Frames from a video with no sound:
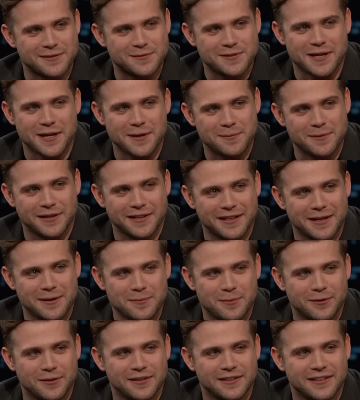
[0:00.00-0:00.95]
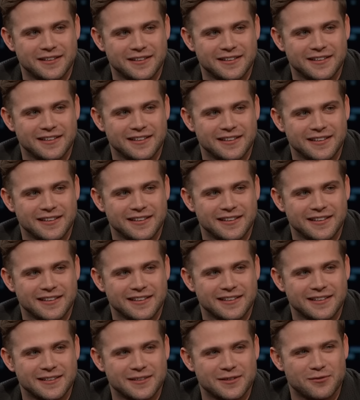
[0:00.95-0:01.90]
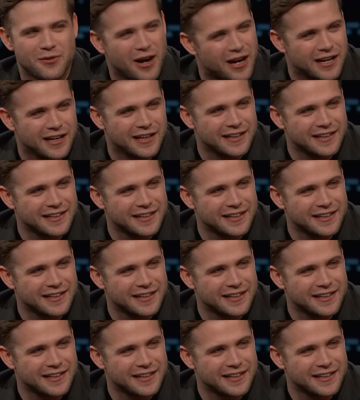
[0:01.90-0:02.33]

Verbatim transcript: of typing at that point. Right?